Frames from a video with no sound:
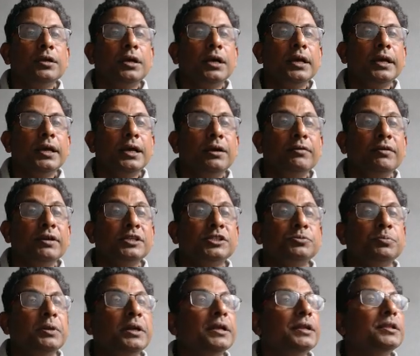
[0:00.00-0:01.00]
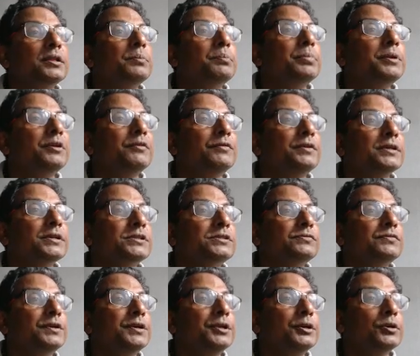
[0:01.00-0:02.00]
I have explained in the
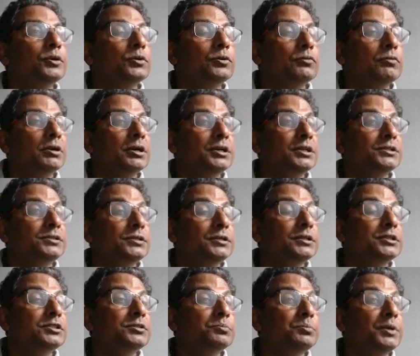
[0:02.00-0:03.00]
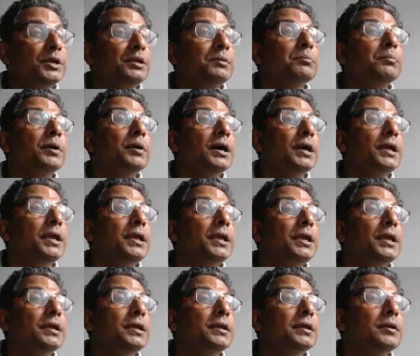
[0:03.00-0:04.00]
previous video what it is mean
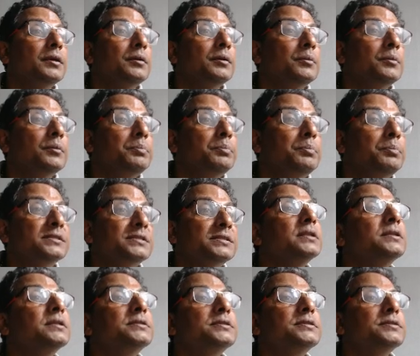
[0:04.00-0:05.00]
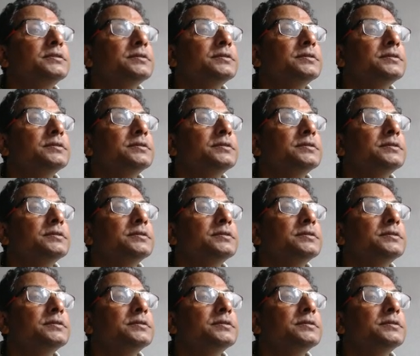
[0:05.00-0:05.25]
by pixels.